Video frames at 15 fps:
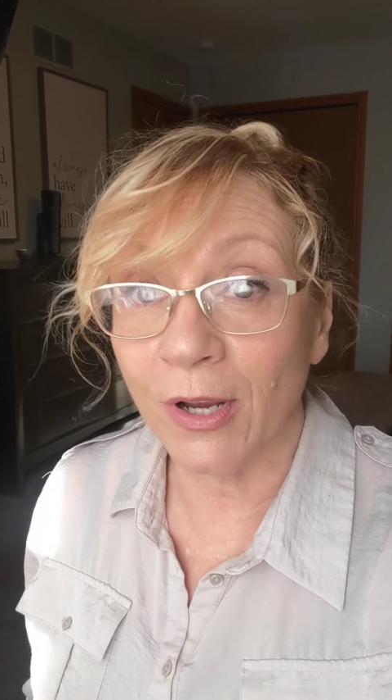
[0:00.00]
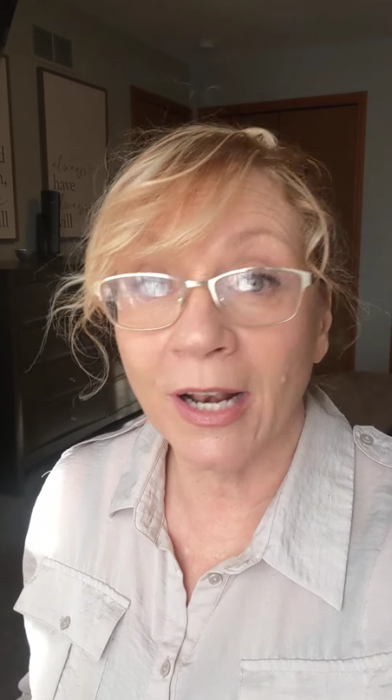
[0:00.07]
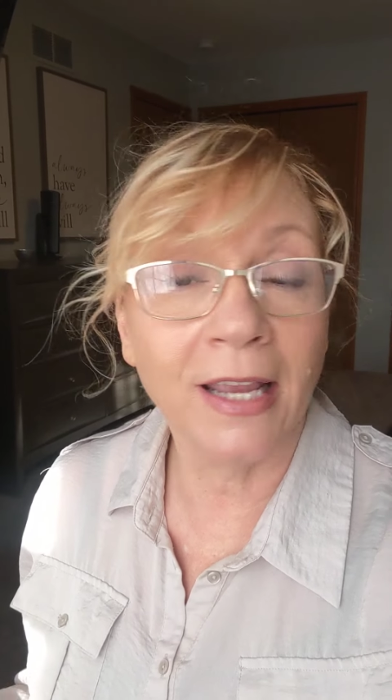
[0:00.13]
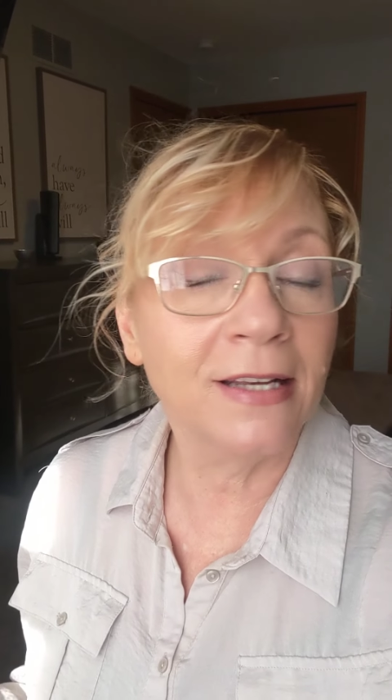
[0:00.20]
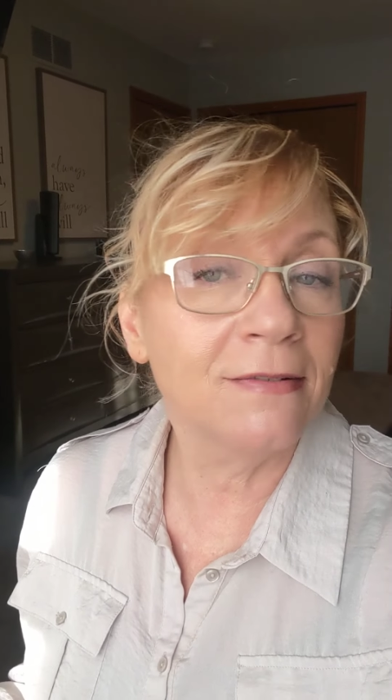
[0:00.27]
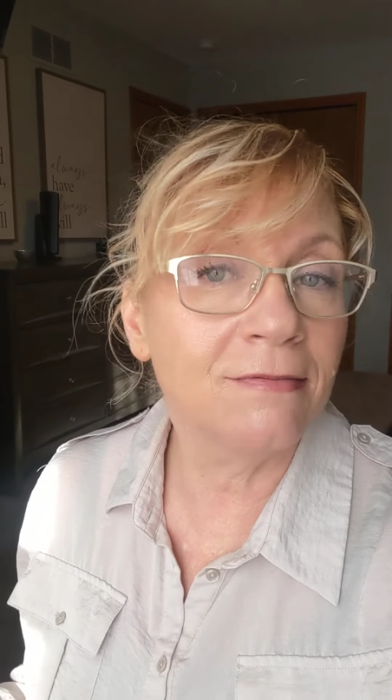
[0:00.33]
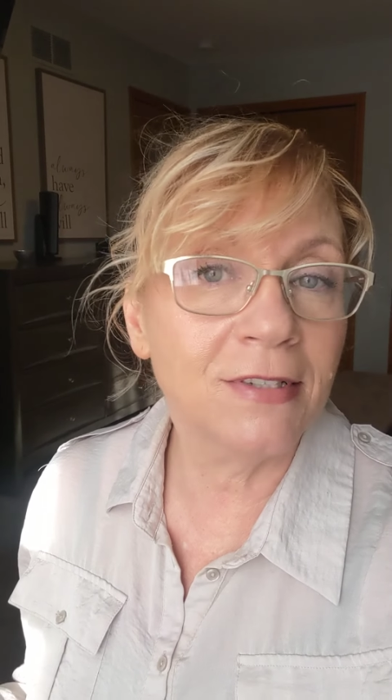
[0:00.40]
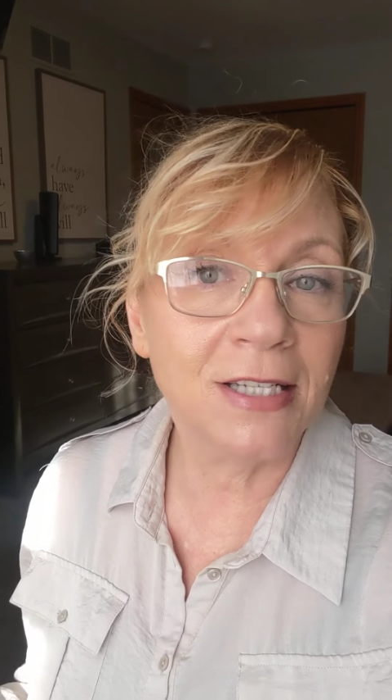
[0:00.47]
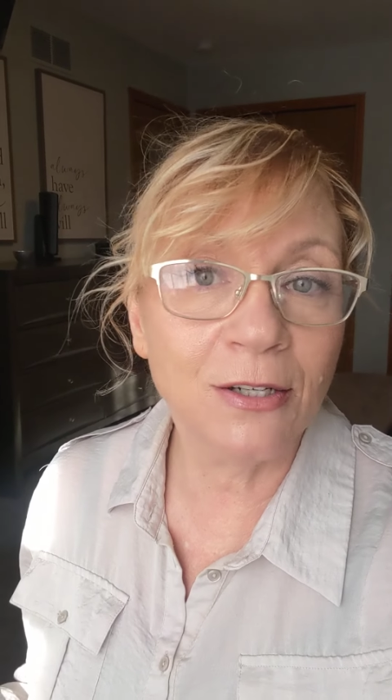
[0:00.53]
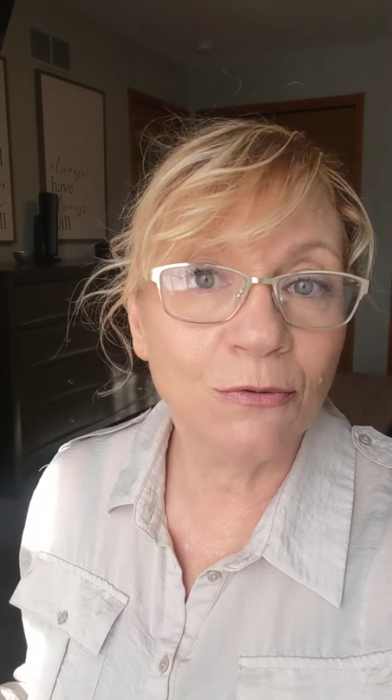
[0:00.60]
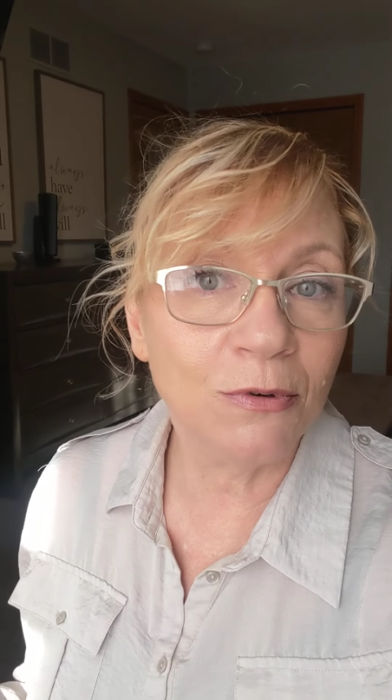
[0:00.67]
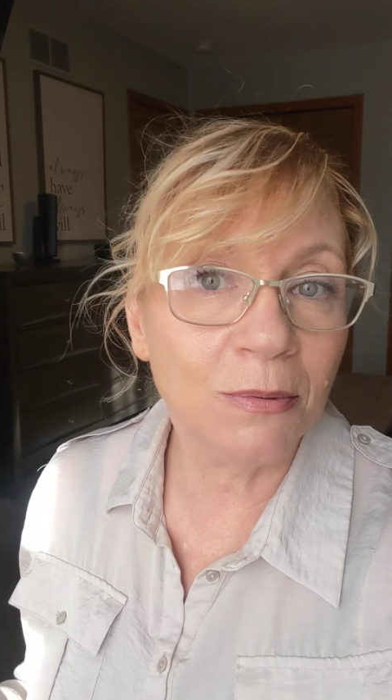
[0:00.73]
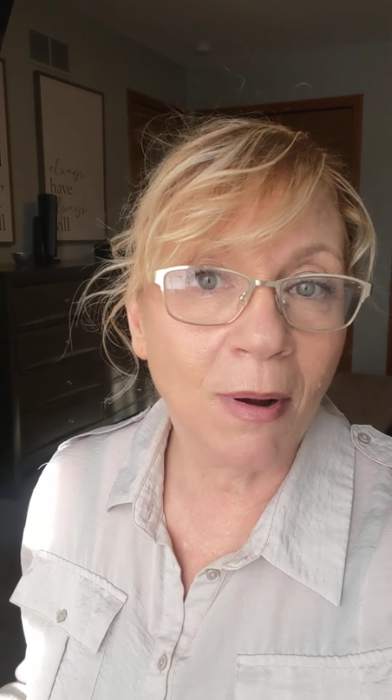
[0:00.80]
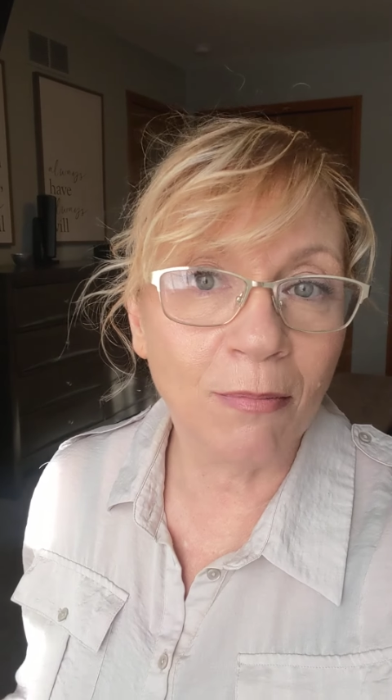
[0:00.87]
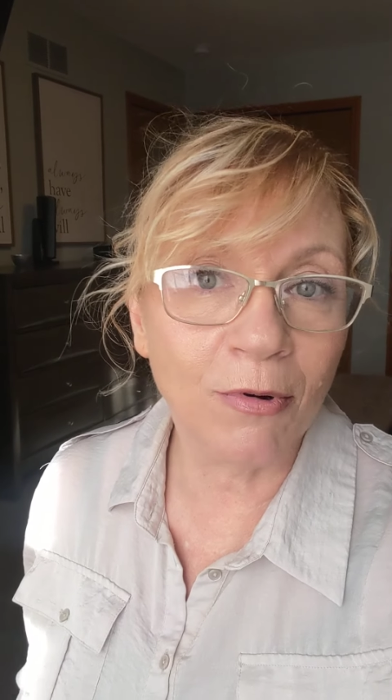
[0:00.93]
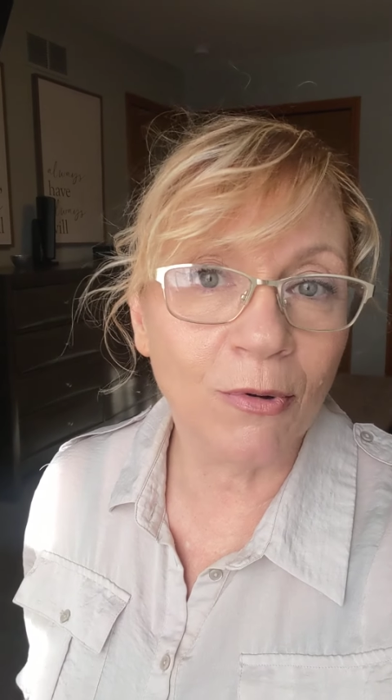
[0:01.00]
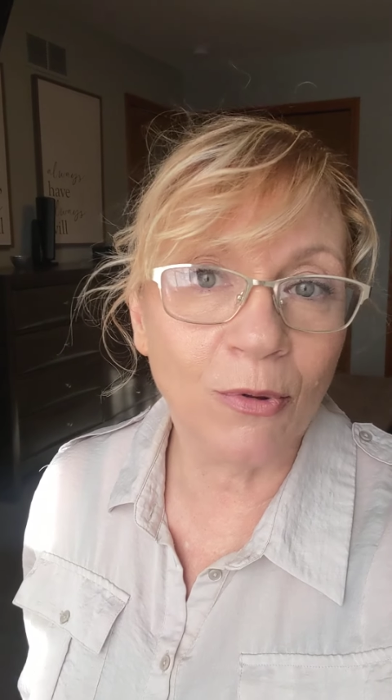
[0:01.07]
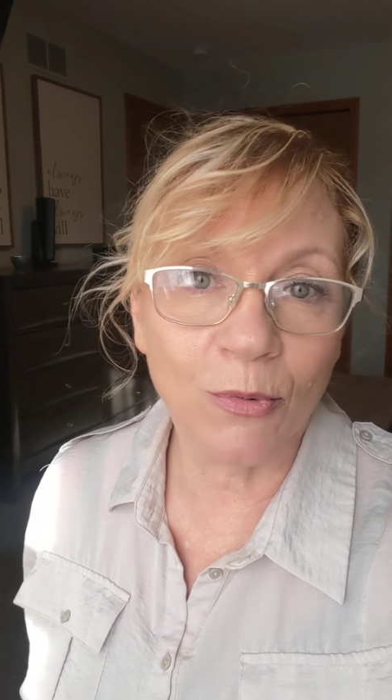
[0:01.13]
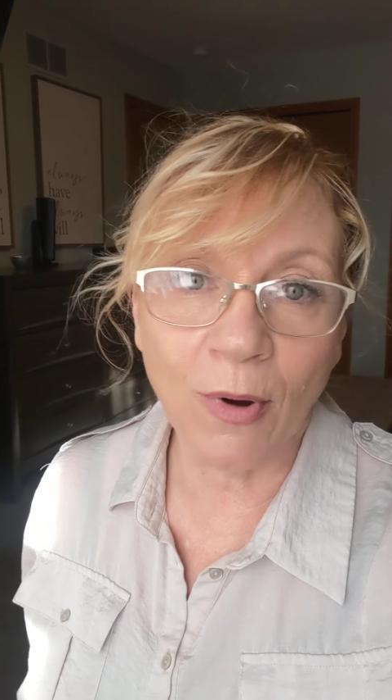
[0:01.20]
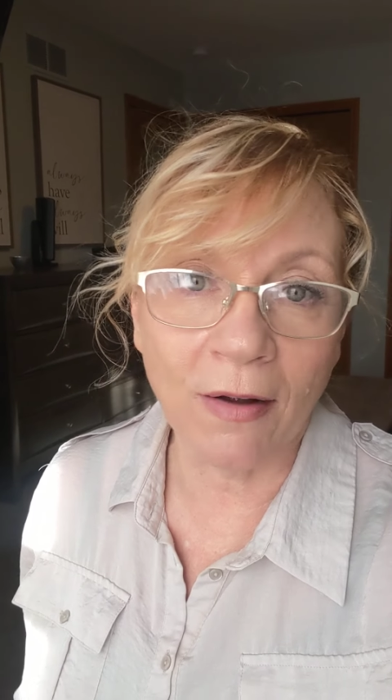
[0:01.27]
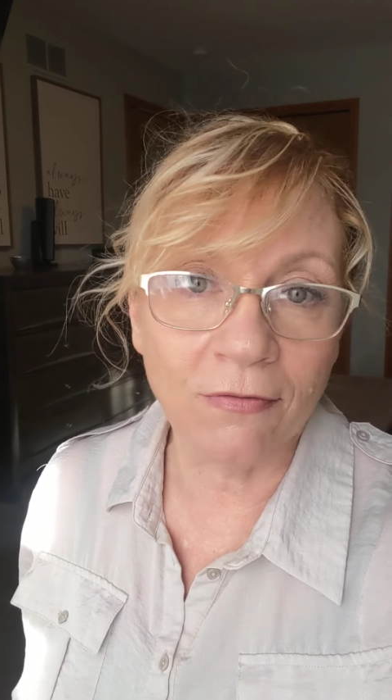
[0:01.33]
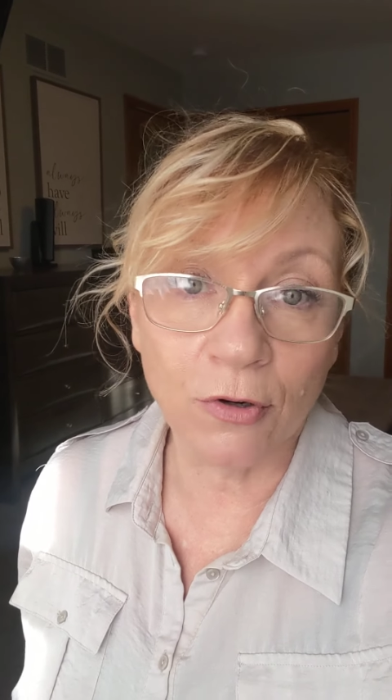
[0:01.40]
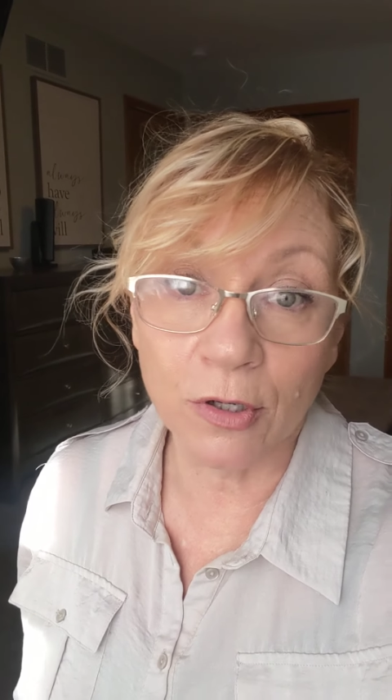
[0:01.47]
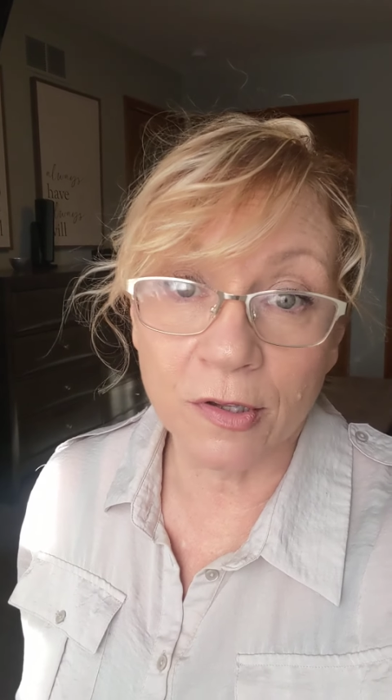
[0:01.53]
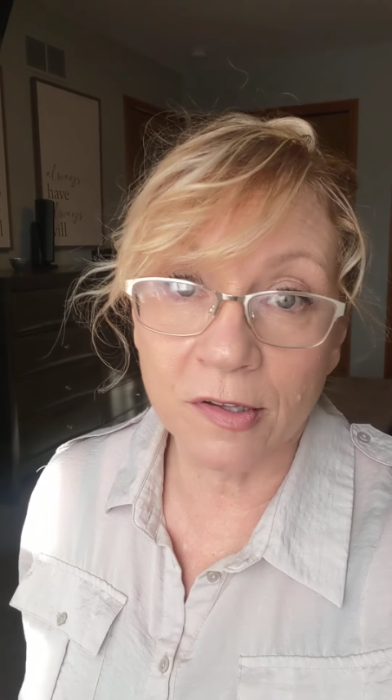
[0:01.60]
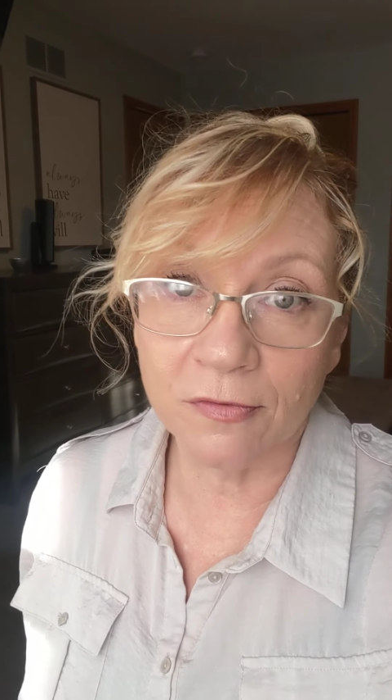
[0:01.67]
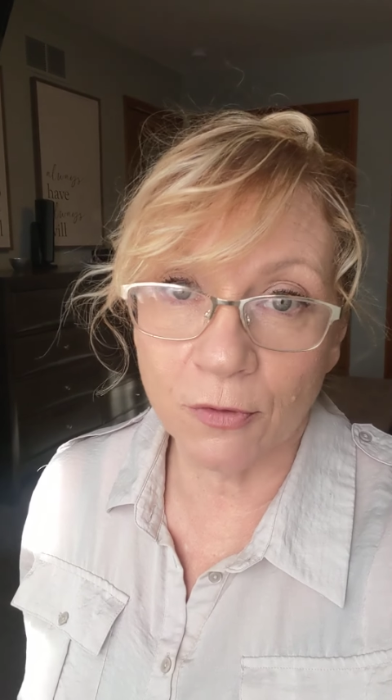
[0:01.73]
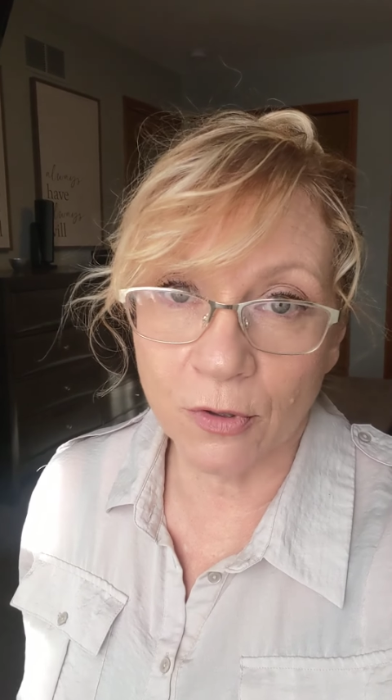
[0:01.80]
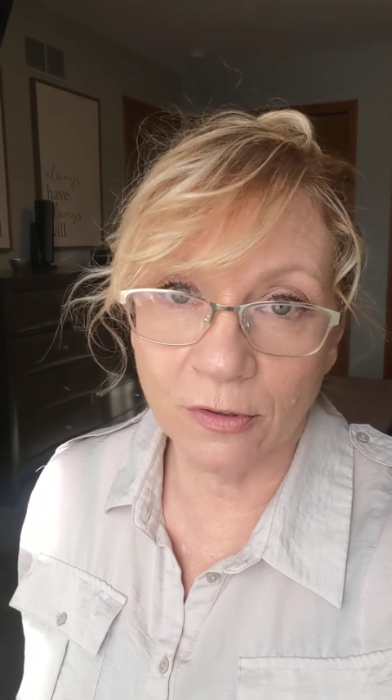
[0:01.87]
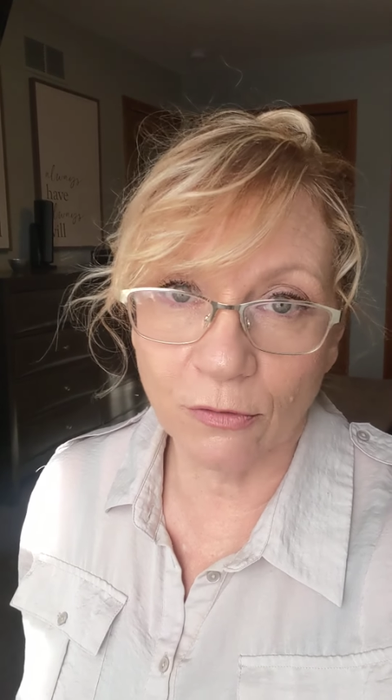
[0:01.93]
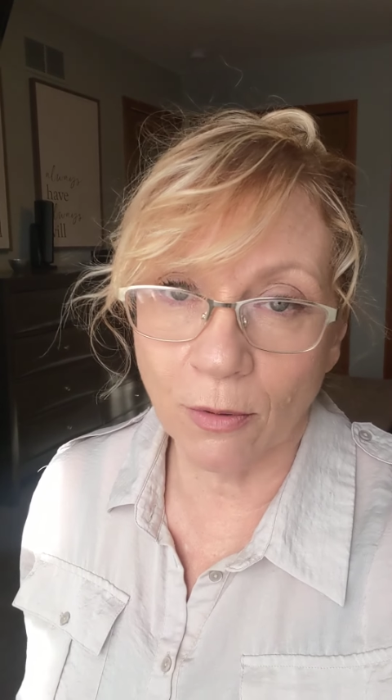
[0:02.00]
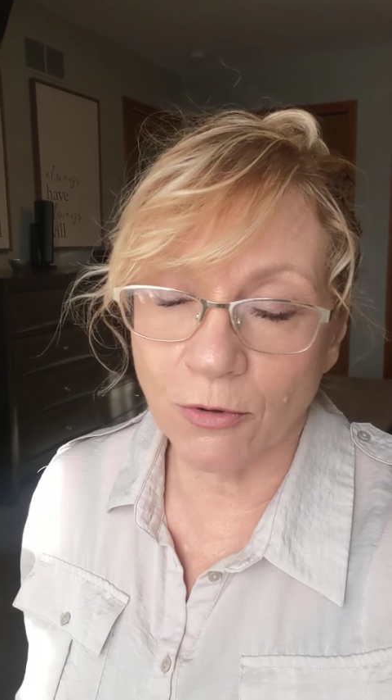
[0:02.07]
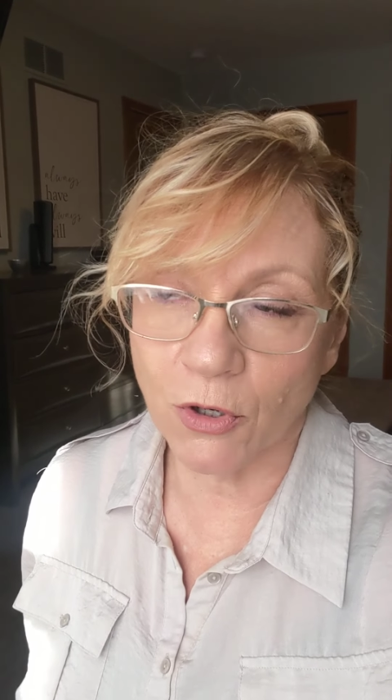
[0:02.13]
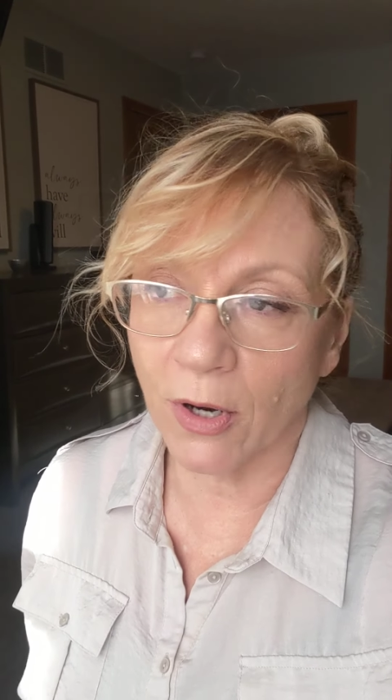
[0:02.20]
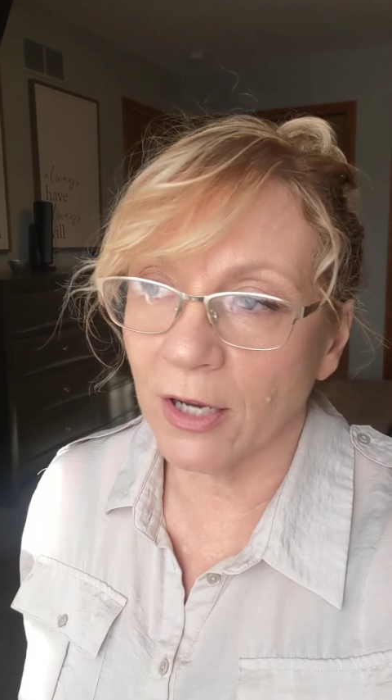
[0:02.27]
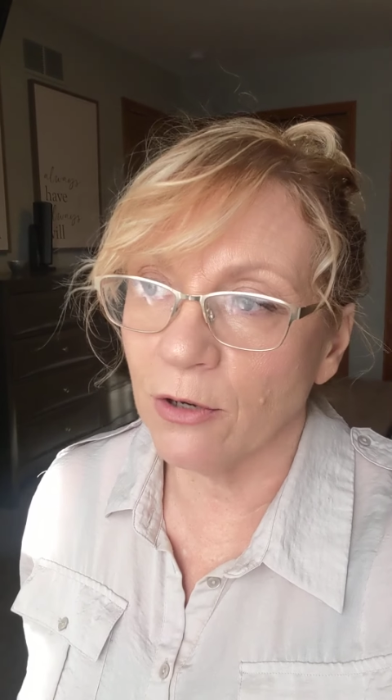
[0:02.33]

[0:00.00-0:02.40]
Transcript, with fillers: And I didn't remember the reference for the scripture.